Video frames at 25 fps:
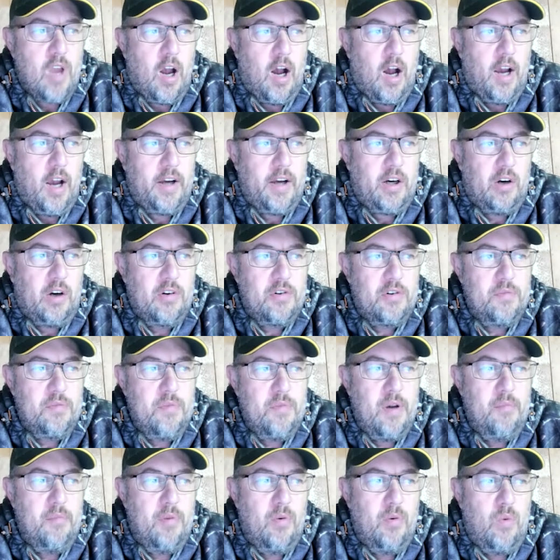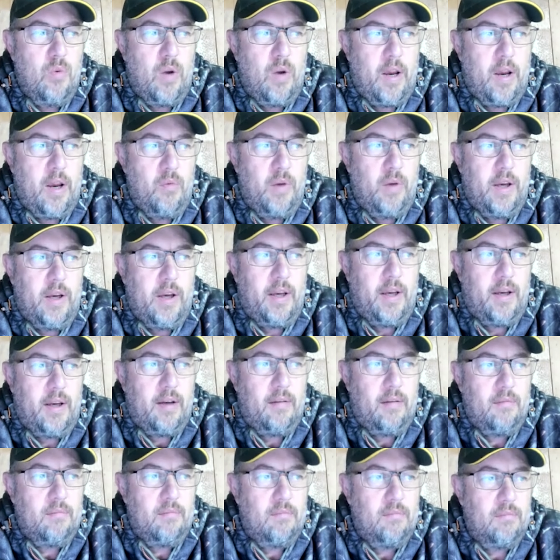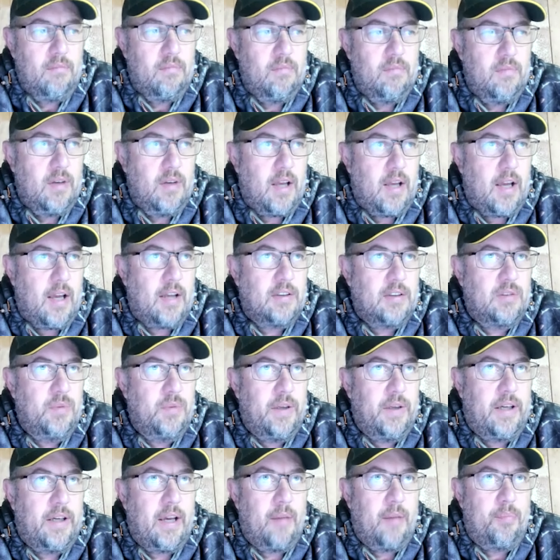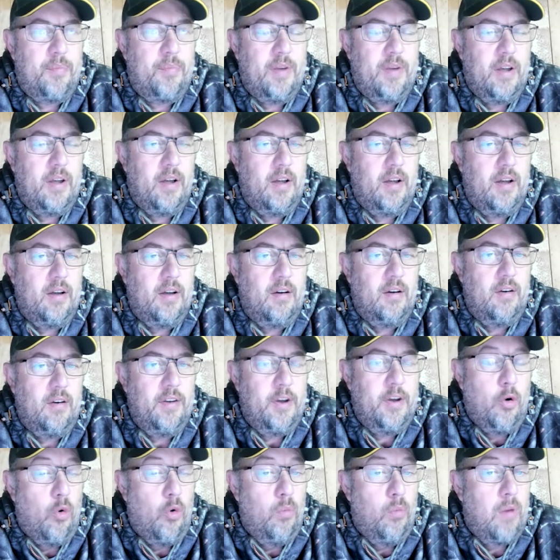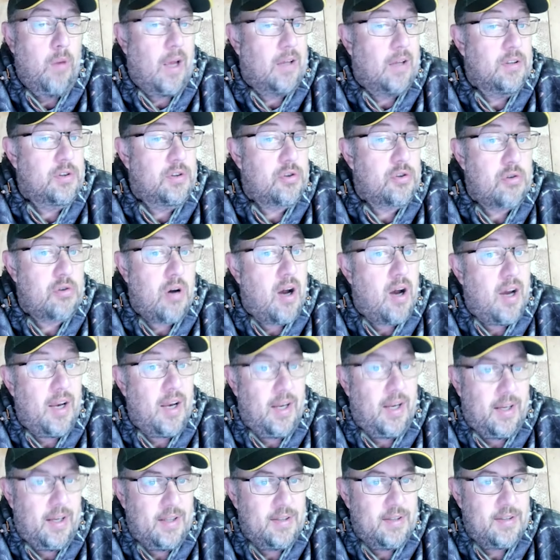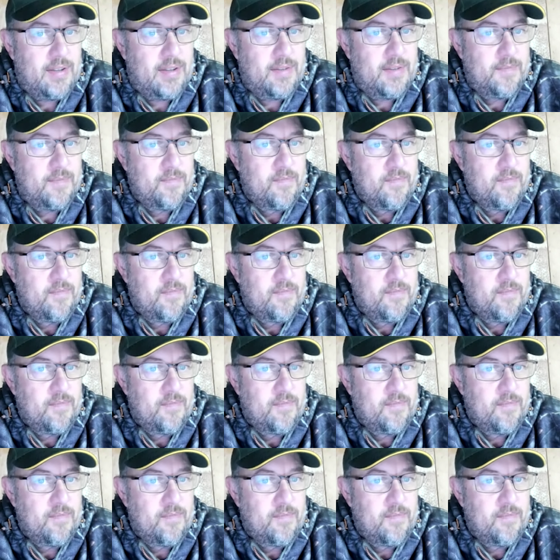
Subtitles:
I can't remember when we kept the All Blacks tryless.